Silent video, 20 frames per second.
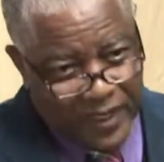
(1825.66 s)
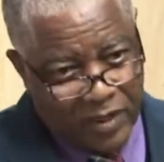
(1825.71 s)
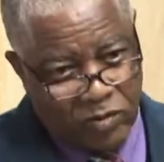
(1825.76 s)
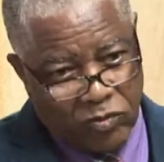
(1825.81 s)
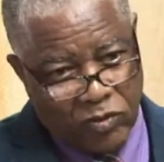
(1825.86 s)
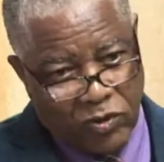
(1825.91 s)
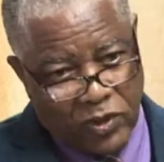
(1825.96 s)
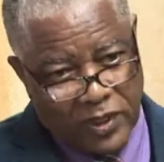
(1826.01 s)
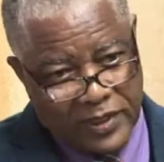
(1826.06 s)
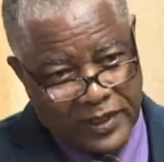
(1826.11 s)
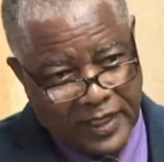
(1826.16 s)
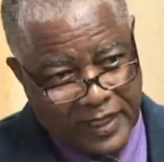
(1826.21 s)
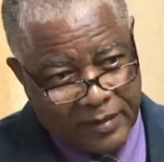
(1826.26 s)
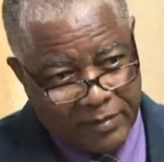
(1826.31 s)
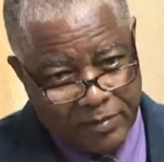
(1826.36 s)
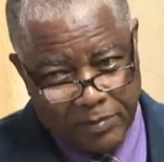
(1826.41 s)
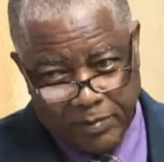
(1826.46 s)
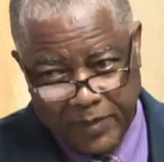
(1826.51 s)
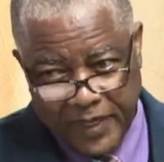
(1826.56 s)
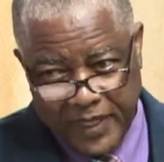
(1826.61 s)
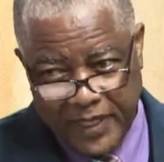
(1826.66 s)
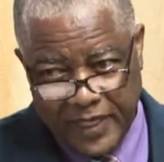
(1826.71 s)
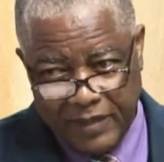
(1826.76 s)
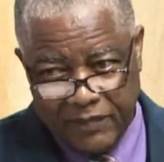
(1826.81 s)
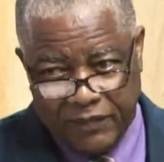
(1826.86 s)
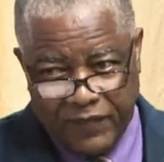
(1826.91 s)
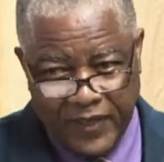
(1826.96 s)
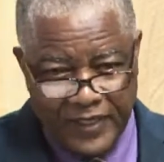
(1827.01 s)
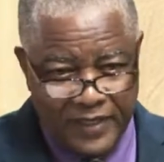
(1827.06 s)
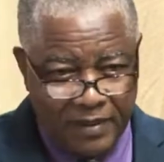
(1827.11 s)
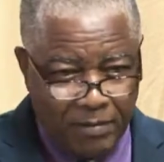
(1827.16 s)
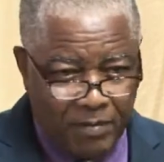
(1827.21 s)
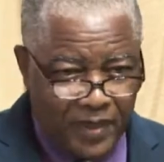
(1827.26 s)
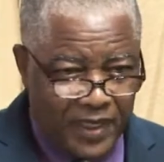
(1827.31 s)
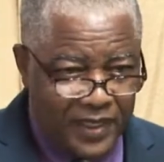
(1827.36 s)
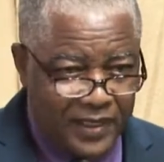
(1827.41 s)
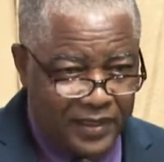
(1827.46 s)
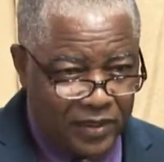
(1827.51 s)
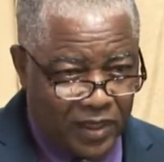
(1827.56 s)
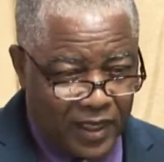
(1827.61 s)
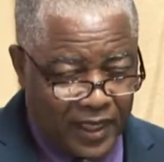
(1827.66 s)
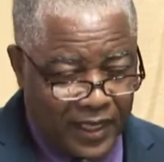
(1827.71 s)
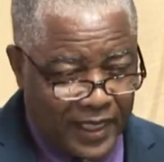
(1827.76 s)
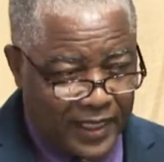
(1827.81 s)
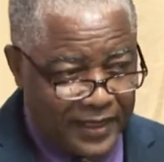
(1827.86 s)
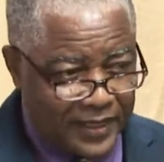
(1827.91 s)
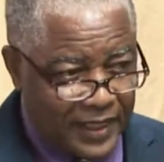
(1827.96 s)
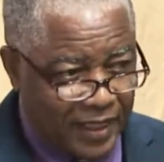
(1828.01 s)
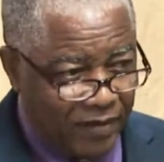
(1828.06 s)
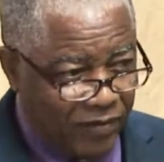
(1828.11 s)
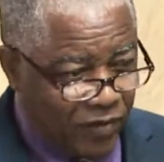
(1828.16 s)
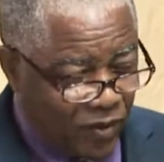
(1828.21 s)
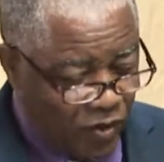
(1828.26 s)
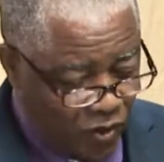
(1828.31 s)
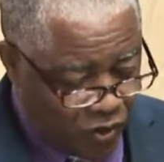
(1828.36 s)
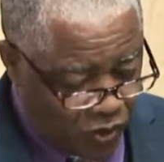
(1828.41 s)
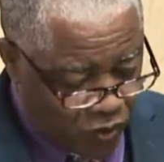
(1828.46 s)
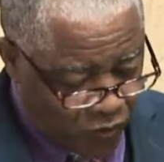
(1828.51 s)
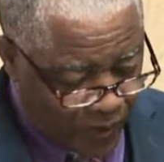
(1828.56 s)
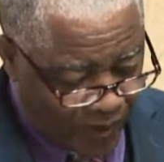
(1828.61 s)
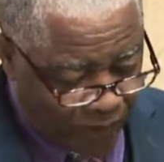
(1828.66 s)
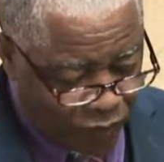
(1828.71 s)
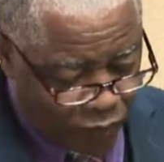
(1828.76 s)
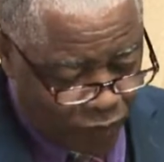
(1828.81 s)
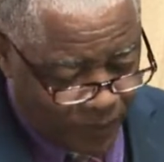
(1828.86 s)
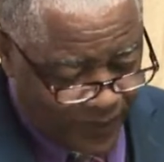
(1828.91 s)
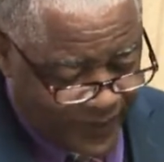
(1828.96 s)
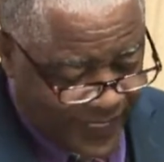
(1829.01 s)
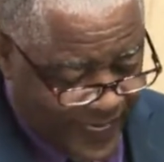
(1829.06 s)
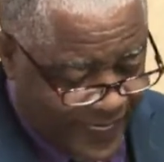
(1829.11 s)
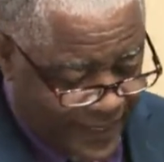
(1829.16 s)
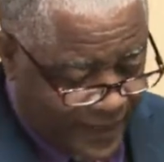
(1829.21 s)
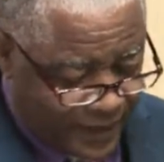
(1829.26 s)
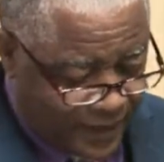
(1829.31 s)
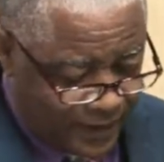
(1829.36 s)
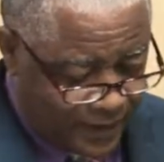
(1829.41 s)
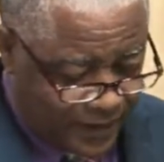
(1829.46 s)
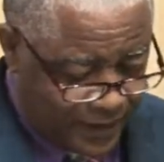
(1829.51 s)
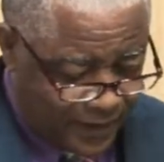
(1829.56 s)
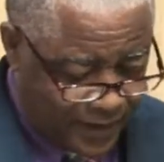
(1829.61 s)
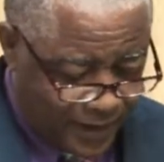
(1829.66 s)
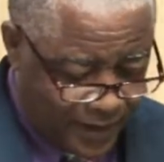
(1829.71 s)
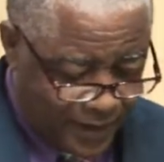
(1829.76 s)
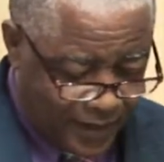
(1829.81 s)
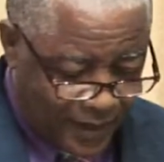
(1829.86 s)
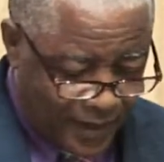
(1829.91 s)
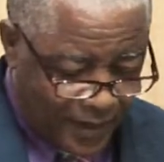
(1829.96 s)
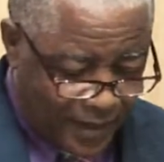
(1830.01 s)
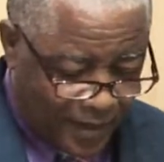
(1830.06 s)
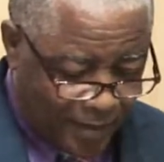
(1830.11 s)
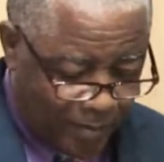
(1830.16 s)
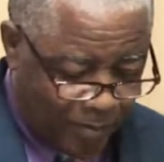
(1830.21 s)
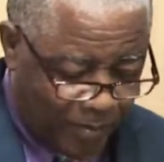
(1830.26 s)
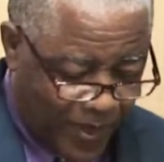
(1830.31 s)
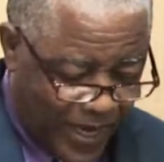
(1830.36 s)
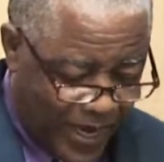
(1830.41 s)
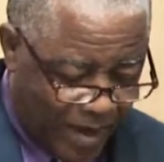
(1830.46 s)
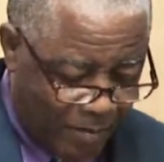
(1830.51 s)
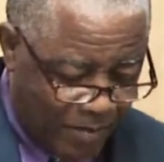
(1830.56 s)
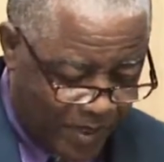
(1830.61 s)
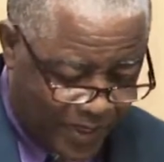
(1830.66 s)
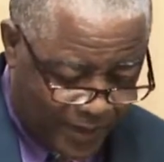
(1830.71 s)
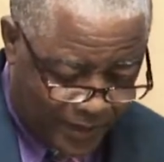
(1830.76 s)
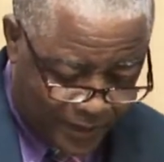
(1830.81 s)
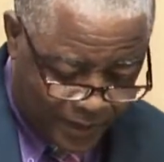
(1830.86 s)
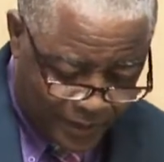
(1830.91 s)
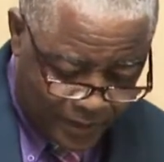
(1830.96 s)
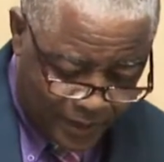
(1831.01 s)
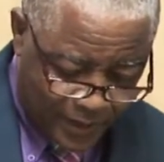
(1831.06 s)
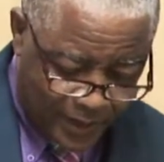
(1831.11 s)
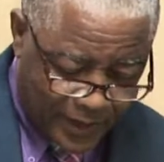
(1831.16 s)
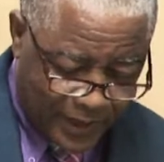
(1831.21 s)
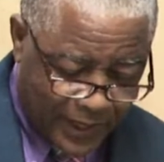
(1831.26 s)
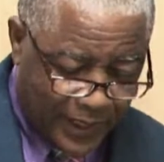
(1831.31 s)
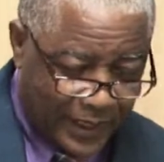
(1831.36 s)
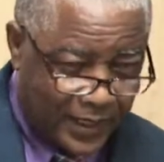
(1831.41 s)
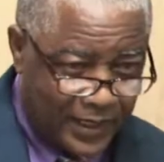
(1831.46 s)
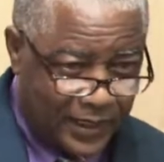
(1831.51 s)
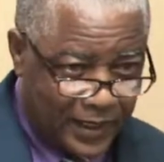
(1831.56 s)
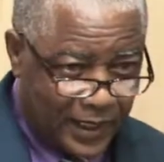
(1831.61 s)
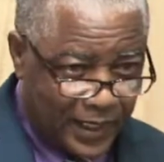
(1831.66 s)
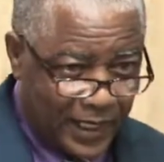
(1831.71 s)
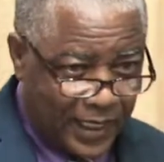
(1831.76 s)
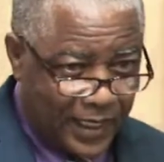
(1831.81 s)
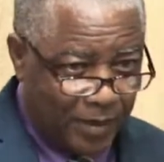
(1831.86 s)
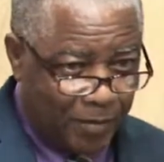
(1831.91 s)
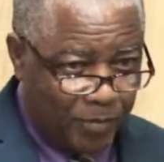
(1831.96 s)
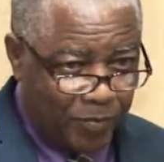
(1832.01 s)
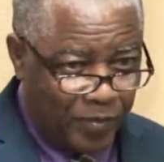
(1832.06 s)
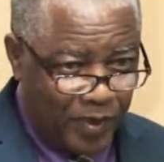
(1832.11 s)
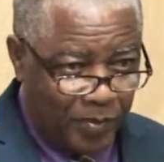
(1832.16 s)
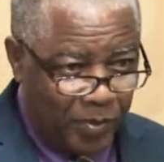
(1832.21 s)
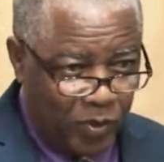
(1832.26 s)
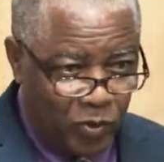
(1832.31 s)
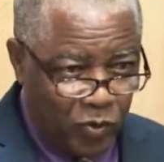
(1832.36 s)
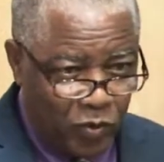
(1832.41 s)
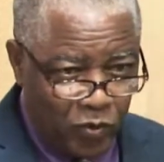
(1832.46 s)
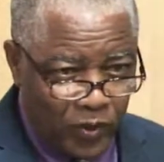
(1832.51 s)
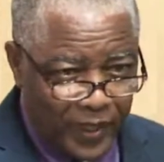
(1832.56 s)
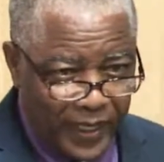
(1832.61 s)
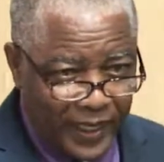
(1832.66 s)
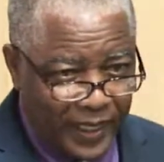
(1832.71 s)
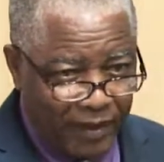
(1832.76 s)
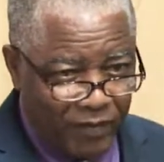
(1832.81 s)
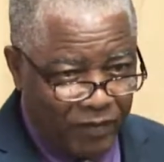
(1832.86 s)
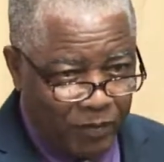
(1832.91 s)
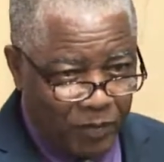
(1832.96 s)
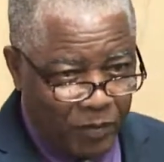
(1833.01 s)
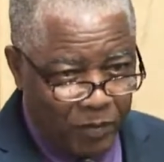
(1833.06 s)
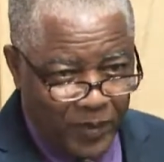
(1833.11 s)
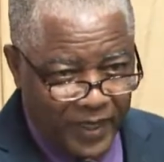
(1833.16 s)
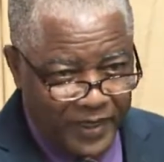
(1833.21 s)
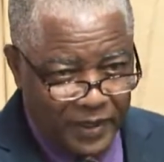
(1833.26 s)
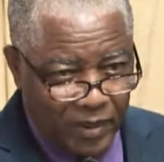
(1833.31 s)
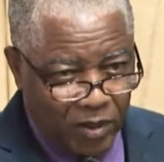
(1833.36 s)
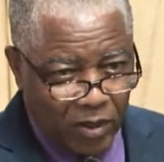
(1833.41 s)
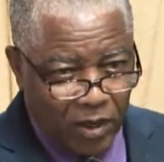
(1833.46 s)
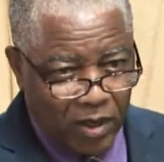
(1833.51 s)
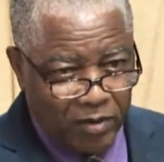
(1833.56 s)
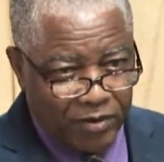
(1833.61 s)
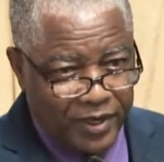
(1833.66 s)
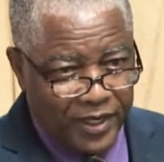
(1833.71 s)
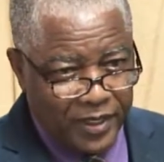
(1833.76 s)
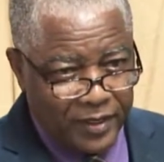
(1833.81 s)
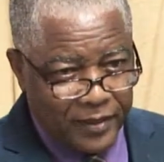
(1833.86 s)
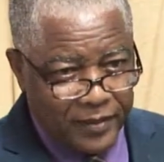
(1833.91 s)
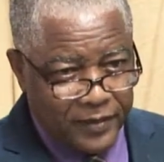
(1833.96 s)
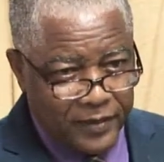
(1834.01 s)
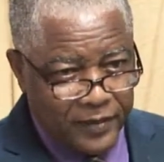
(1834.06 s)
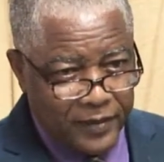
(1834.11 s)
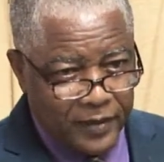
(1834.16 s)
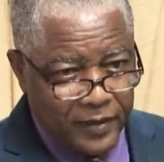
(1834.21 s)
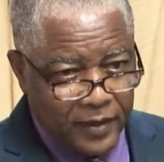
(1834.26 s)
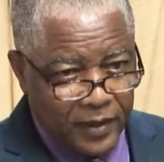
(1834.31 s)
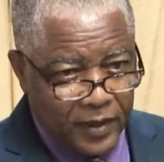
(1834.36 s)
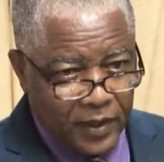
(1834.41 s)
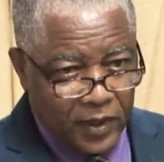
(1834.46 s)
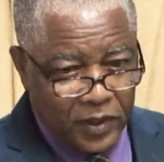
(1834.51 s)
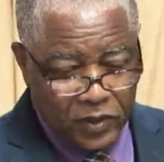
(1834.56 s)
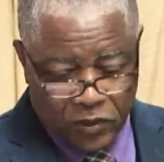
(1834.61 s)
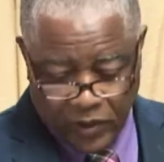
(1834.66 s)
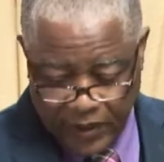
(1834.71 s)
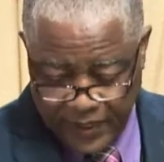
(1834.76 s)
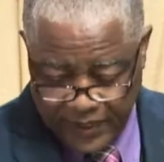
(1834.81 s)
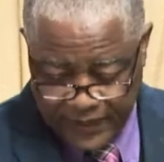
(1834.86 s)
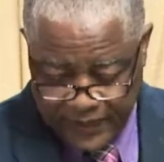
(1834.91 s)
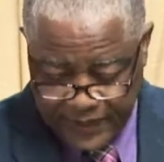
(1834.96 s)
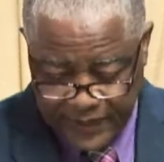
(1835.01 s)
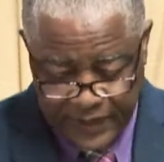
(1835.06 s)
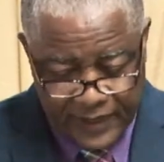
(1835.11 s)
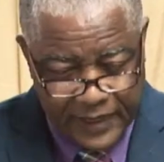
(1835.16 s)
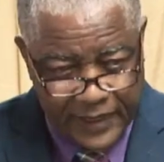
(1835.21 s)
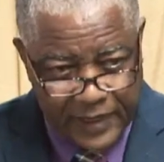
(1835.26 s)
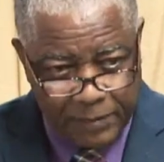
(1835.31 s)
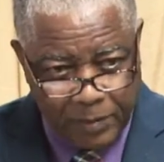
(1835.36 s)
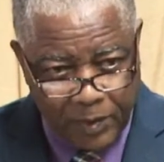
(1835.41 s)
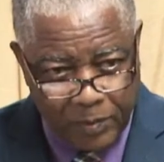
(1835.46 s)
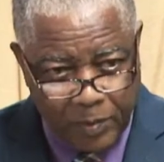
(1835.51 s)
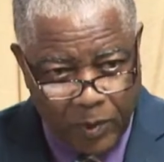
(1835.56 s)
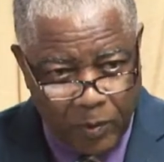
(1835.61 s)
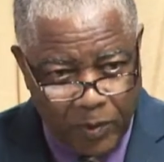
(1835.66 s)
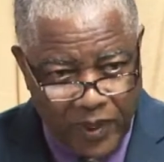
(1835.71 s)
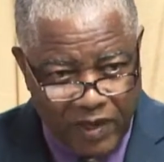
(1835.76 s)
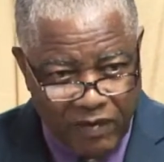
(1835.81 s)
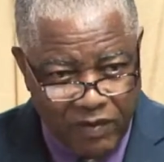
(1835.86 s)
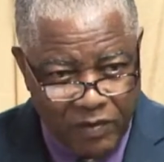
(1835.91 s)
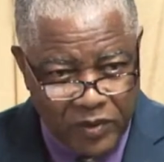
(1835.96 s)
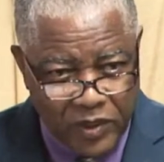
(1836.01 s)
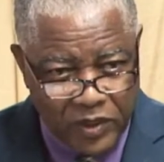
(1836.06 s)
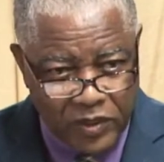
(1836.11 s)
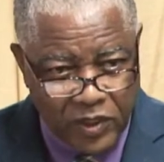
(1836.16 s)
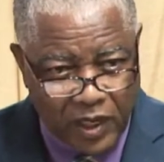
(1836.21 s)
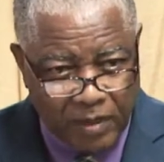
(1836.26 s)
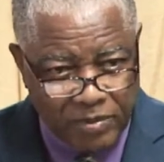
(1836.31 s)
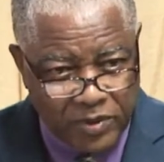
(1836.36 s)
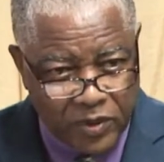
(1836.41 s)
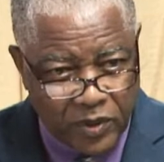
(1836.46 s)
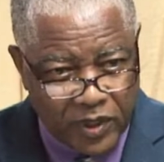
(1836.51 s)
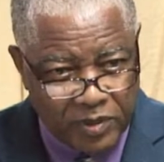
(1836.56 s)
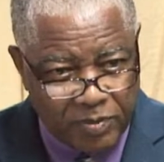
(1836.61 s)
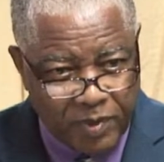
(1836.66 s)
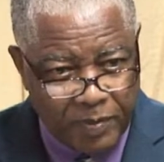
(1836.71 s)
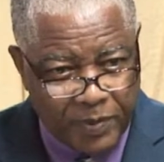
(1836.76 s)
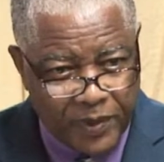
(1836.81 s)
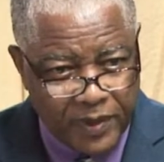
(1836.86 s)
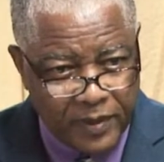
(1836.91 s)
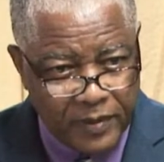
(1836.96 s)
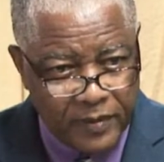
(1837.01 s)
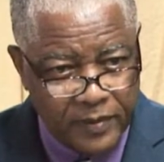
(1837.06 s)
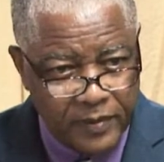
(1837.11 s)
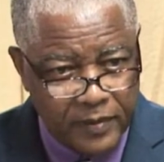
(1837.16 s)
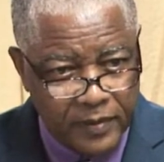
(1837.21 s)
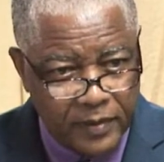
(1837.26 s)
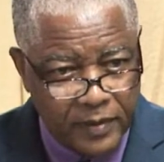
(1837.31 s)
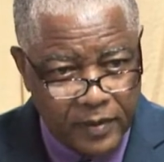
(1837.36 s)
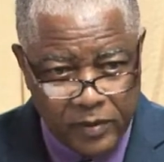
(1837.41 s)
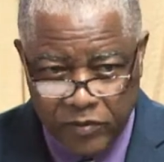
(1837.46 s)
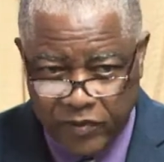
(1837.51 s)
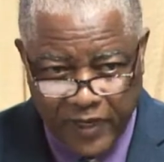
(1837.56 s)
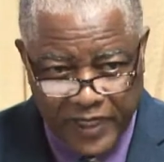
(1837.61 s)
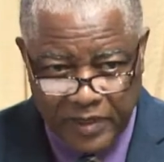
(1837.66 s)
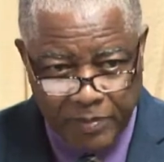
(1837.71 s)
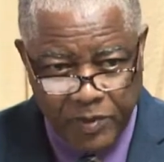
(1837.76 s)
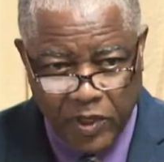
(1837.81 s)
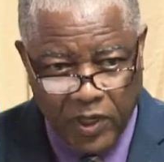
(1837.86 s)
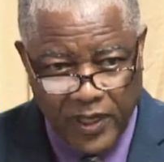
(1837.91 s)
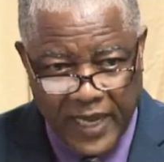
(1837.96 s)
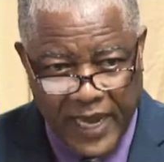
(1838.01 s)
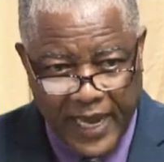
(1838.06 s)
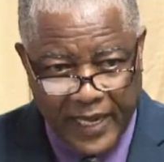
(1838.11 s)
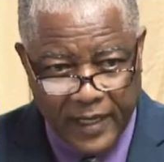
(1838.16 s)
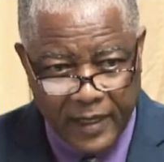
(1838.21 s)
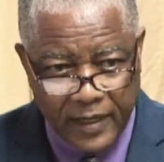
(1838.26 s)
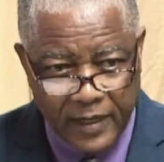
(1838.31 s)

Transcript: roads and fixing buildings and all kind of stuff, you have room attendants, barmen, and these are kind of people who ain't going to mix no concrete. So this isn't about giving the job to those people. Trust me on that.